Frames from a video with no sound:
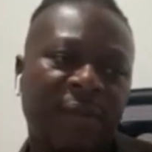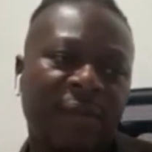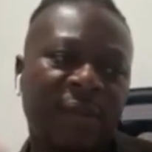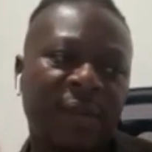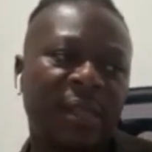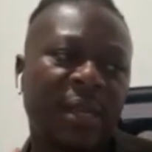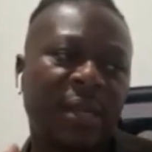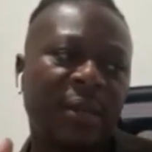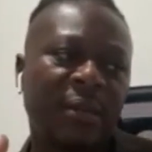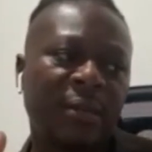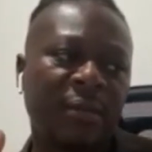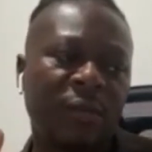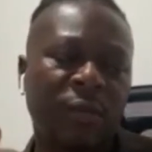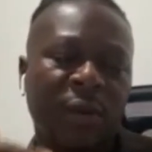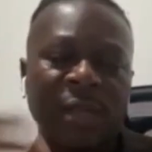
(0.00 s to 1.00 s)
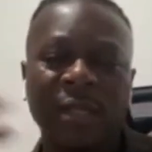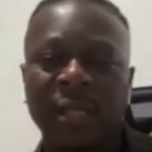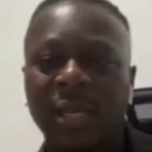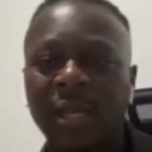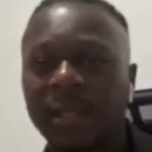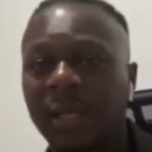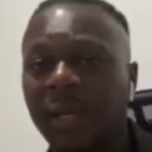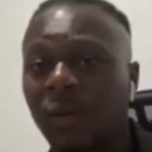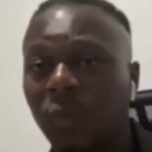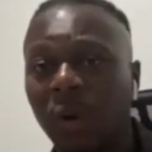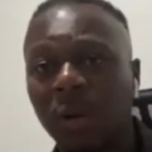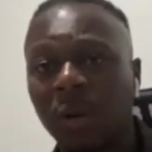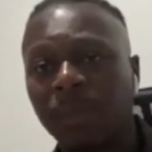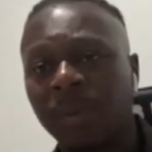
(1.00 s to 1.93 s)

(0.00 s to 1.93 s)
this can resonate in one